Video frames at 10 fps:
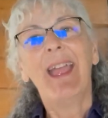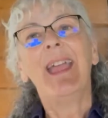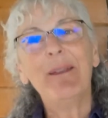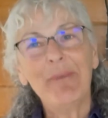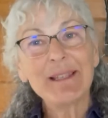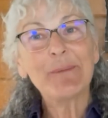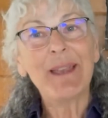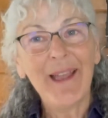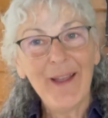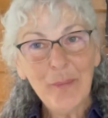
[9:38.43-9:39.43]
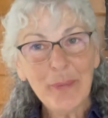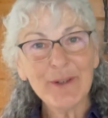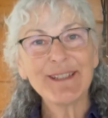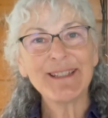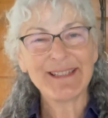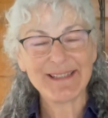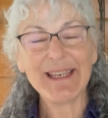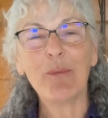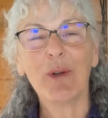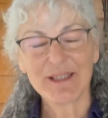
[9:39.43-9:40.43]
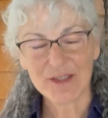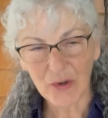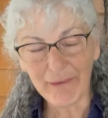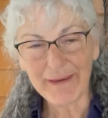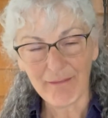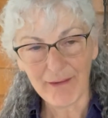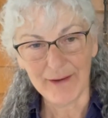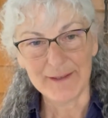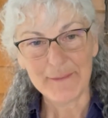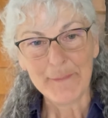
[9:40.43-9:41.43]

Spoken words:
Anyways, we help her to see what's going on.